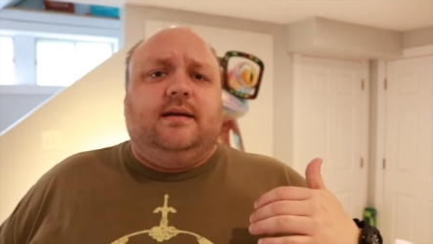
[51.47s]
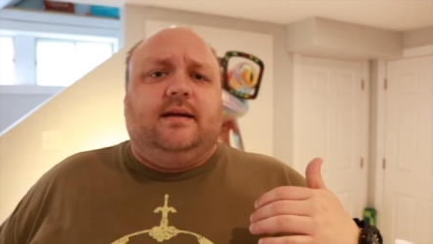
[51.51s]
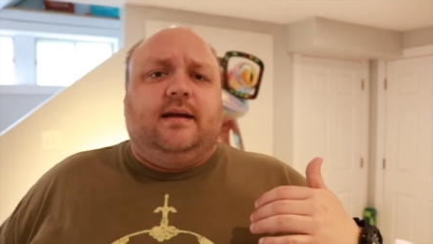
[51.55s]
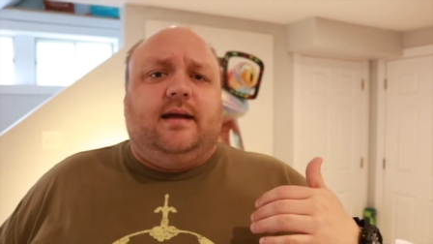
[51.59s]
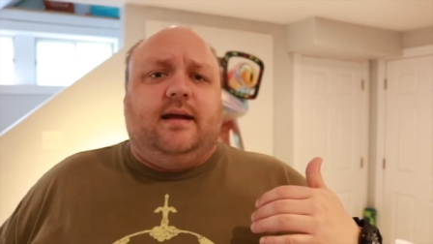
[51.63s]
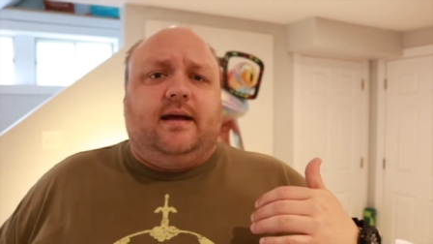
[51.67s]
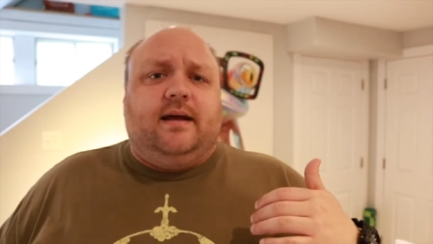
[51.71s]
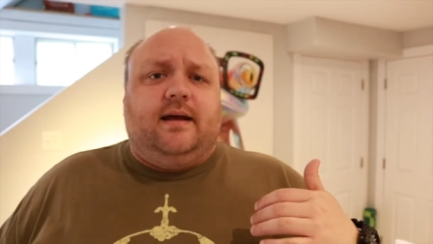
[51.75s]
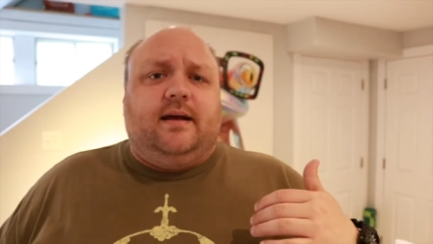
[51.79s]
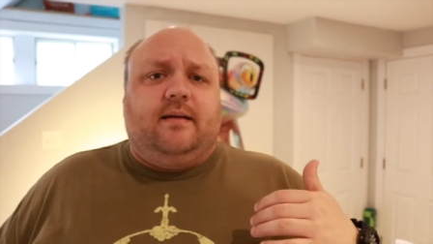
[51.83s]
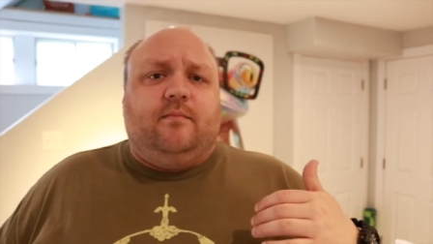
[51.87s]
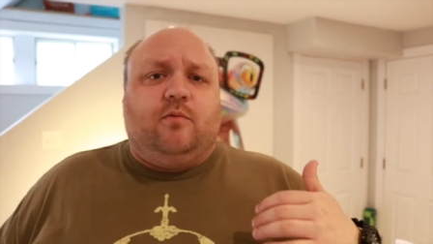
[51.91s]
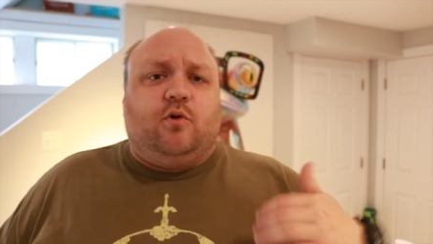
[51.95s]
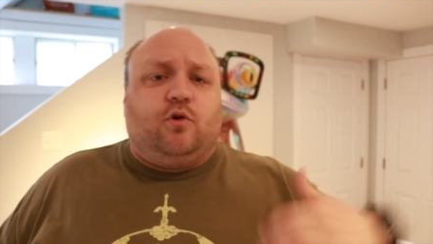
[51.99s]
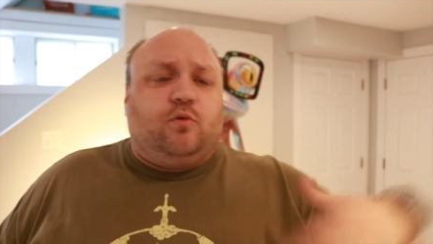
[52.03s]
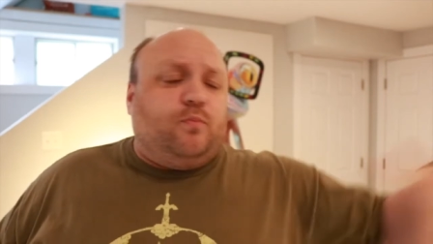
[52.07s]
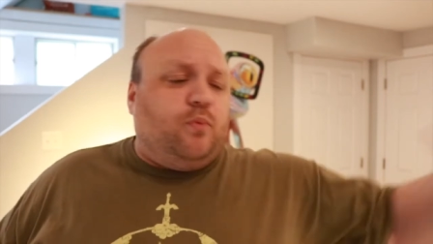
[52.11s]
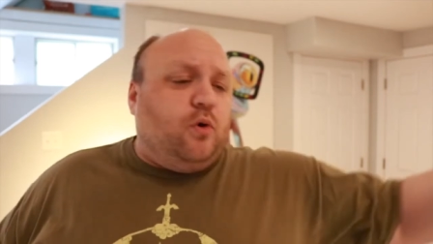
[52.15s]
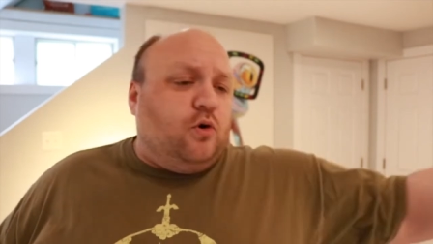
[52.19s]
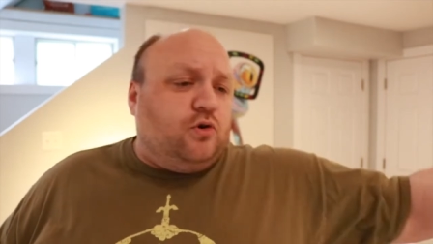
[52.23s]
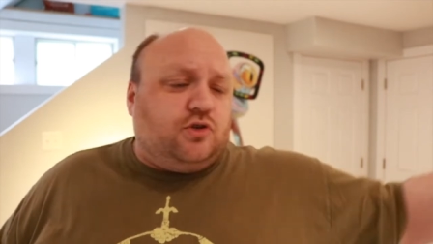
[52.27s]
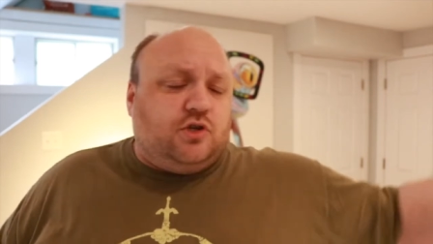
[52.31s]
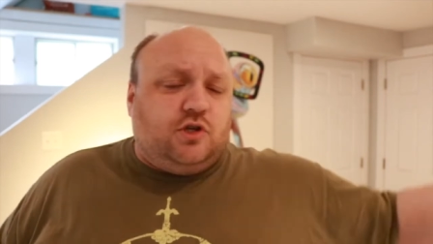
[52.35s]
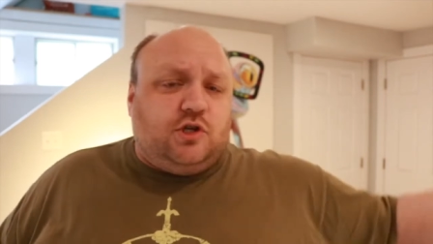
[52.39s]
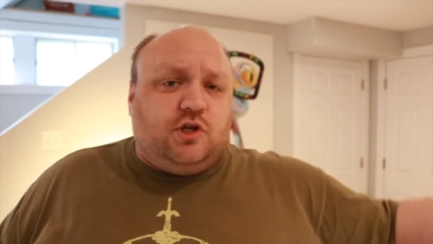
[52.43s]
or
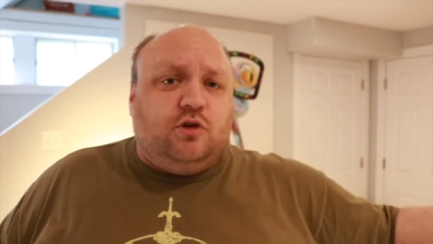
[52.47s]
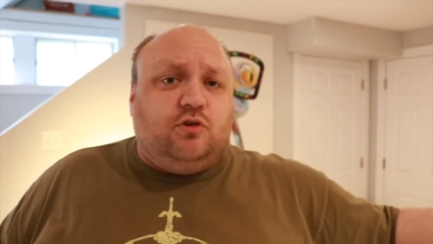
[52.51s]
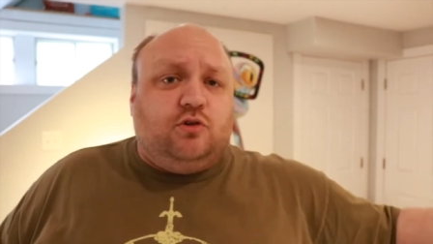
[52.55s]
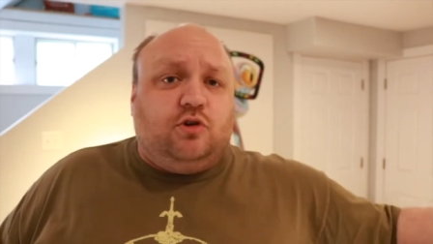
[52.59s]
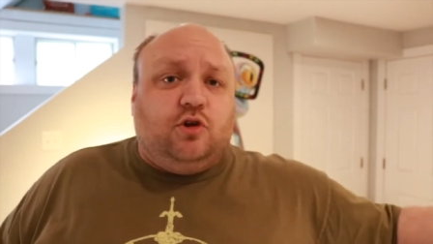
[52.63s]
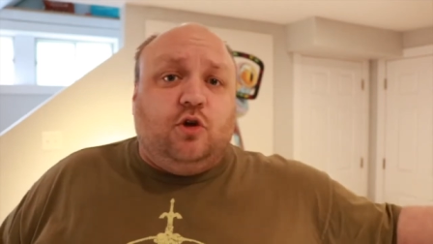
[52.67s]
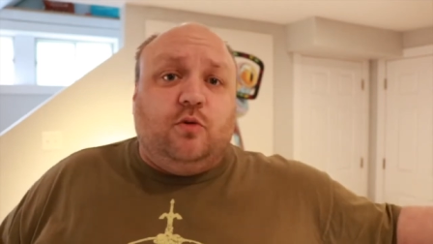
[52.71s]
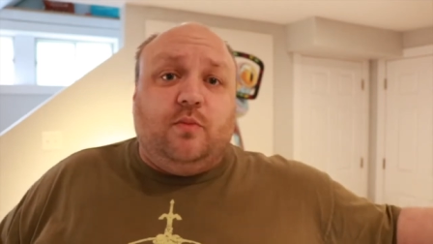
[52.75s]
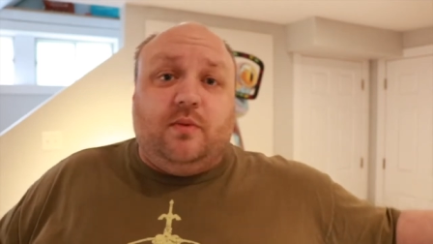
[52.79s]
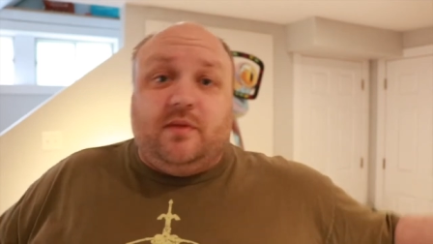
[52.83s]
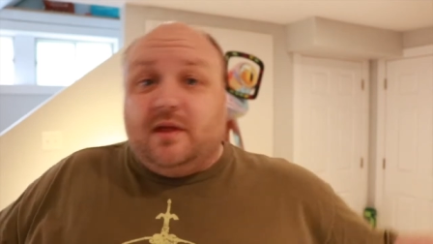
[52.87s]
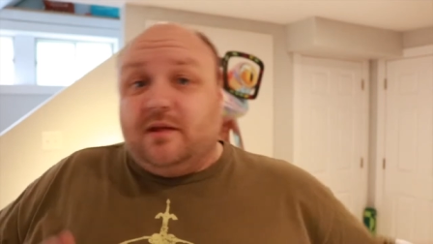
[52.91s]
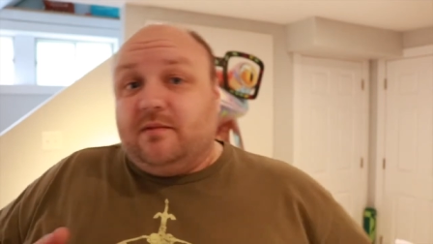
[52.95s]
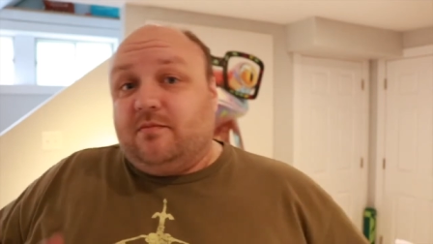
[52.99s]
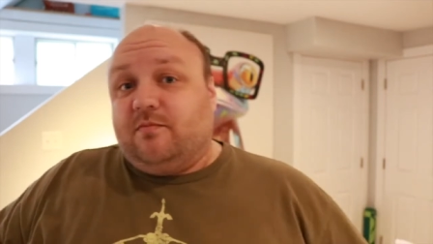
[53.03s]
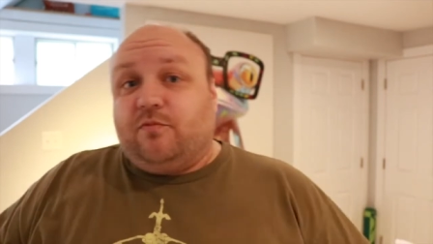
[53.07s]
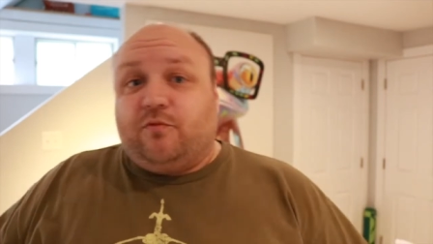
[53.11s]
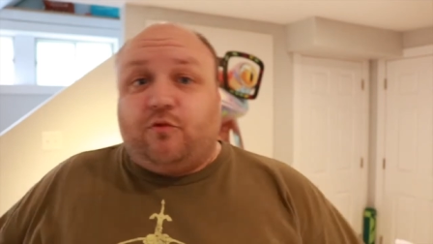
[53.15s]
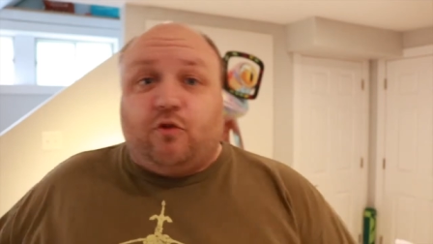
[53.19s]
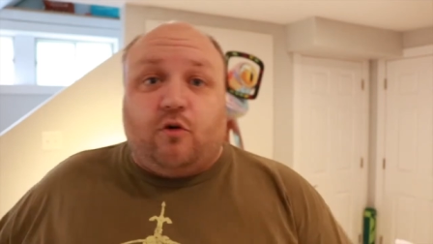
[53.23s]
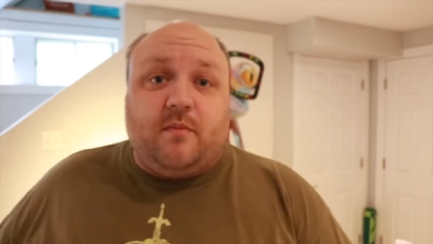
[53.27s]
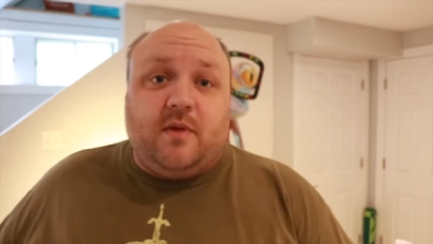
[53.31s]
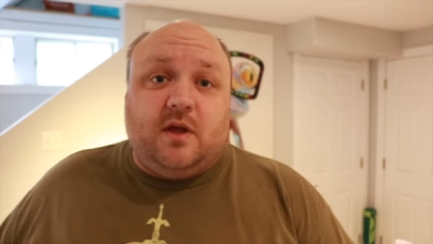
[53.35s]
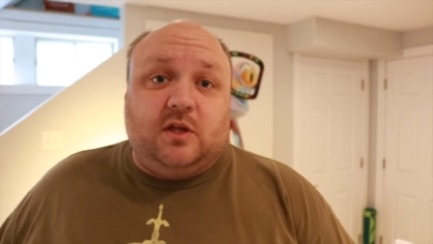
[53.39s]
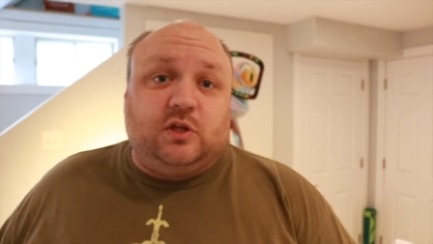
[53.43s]
post it to YouTube, and then
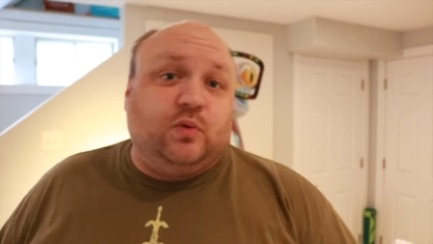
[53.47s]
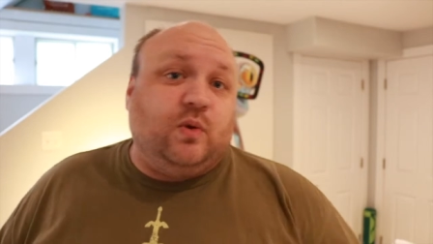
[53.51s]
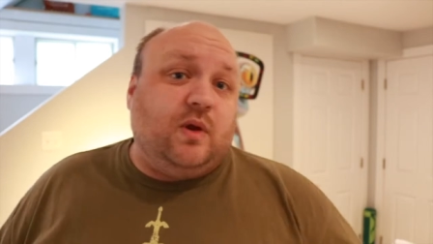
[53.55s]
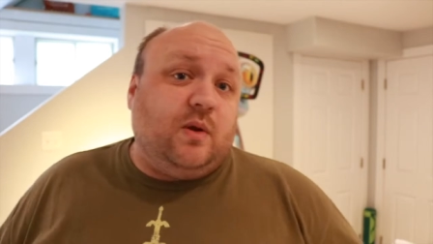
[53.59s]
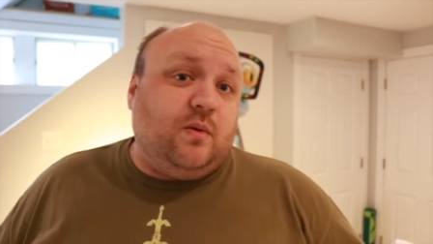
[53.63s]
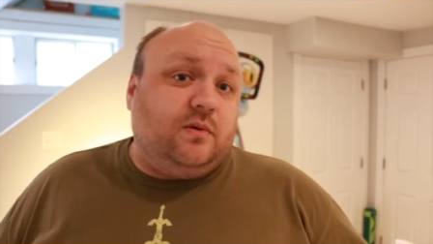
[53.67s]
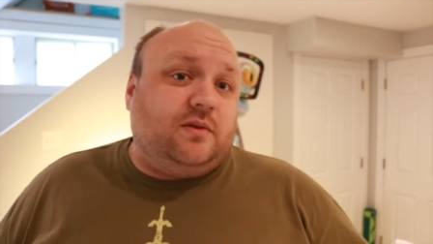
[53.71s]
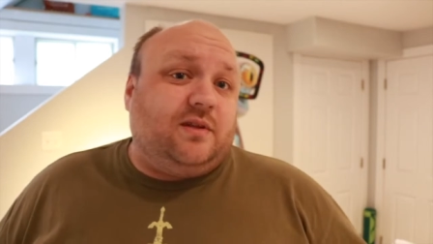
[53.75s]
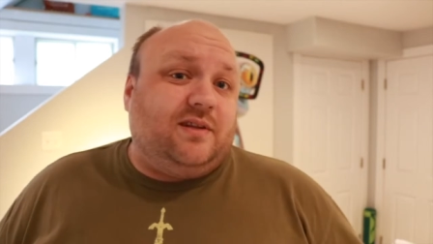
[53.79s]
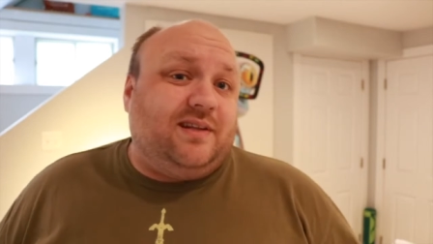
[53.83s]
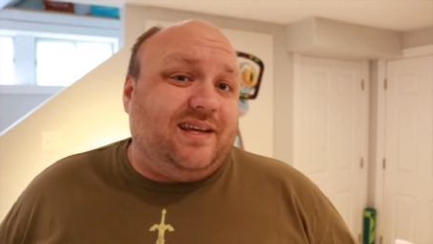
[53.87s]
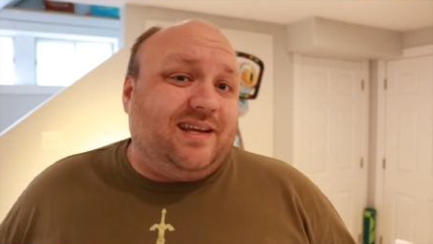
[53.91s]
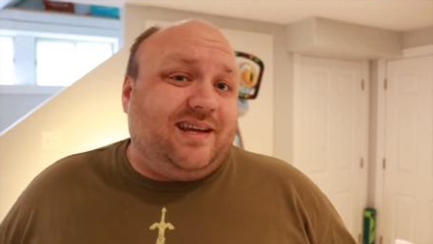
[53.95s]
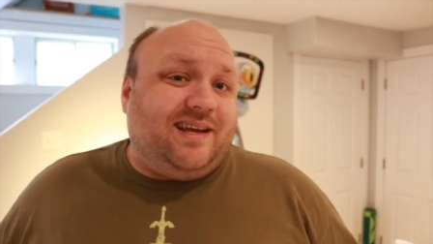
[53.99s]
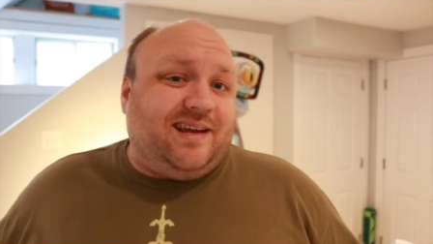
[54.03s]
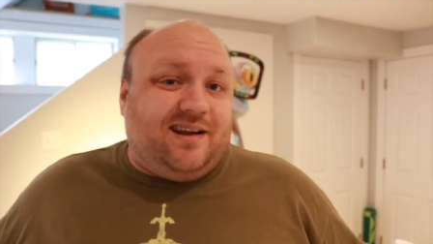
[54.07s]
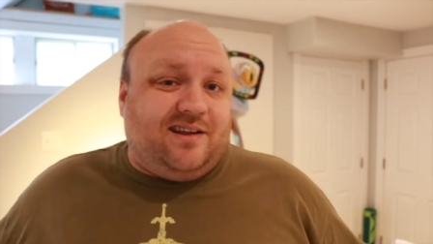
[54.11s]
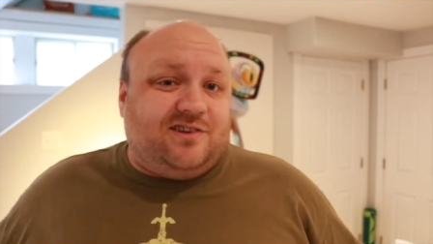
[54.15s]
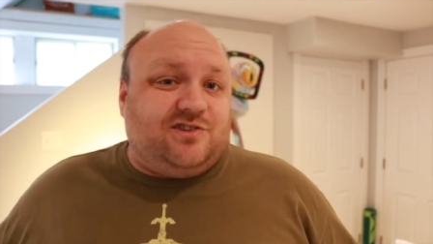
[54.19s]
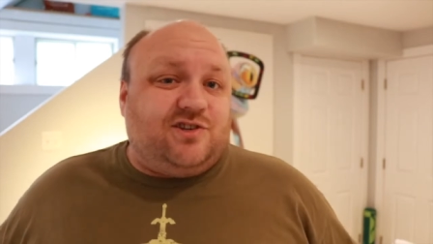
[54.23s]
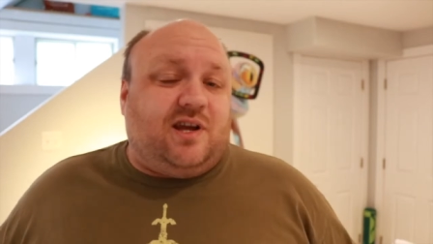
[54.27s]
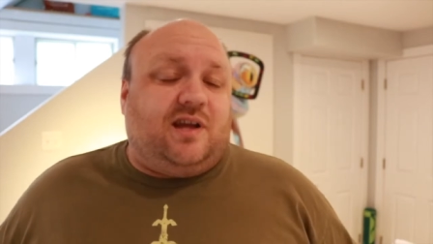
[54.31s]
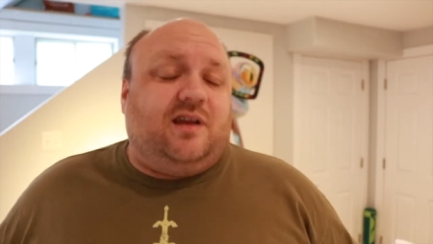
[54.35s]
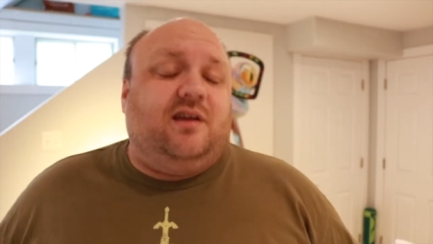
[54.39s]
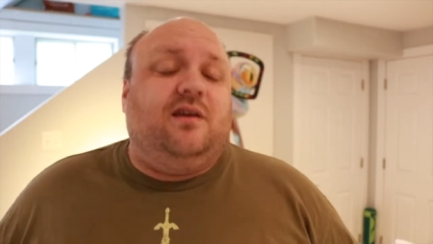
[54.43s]
throw me a tweet with a link and I'll
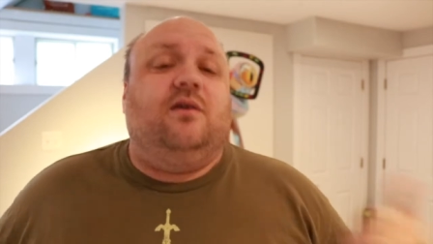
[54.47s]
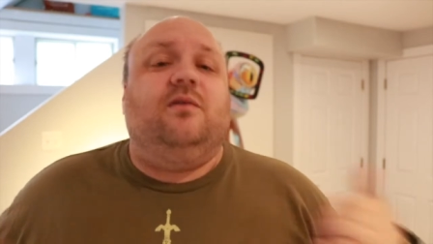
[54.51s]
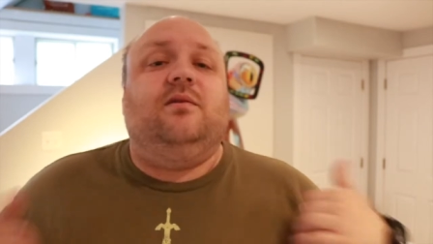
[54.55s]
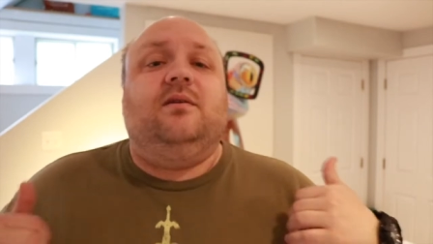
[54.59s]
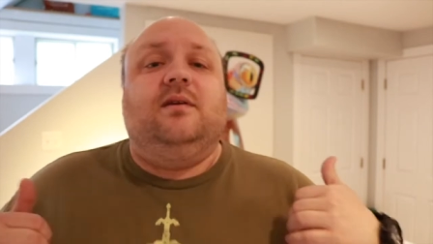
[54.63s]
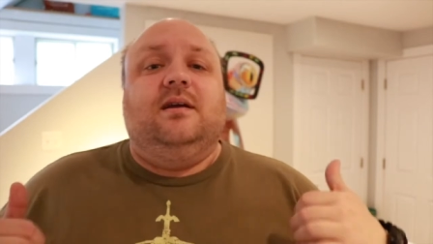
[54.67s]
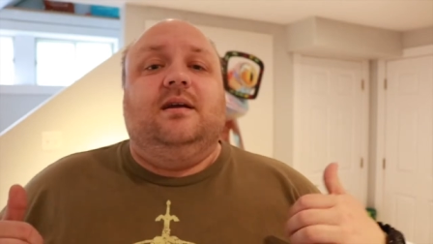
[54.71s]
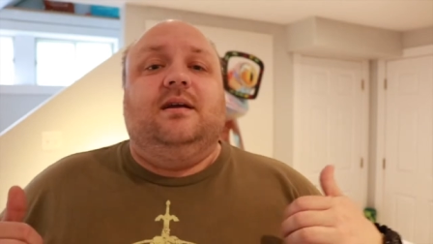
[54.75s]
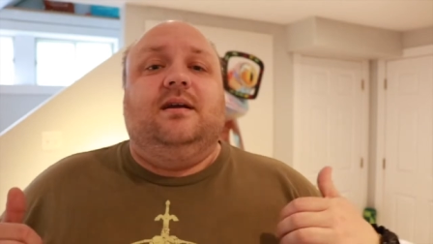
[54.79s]
check it out.